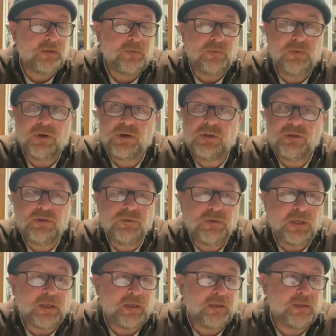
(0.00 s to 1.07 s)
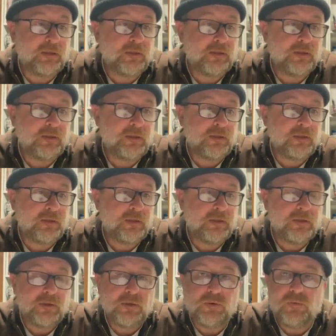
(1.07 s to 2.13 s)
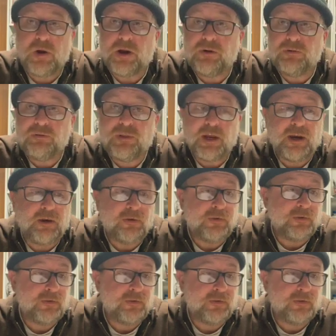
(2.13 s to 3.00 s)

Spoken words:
What are you doing? Why are you there?